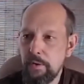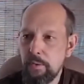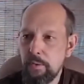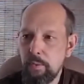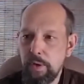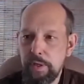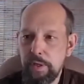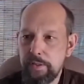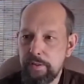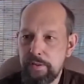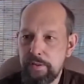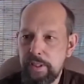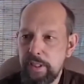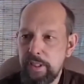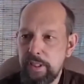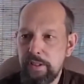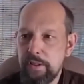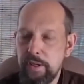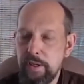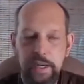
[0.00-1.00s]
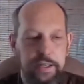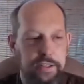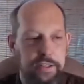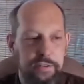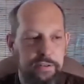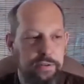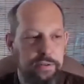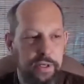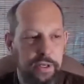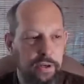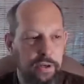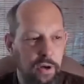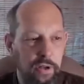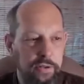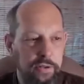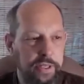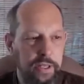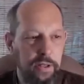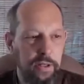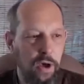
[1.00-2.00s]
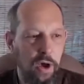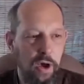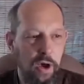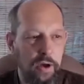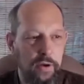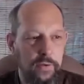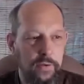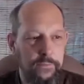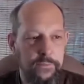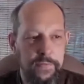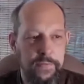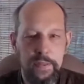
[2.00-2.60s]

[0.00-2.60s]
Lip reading: what tea could I just drink all day long?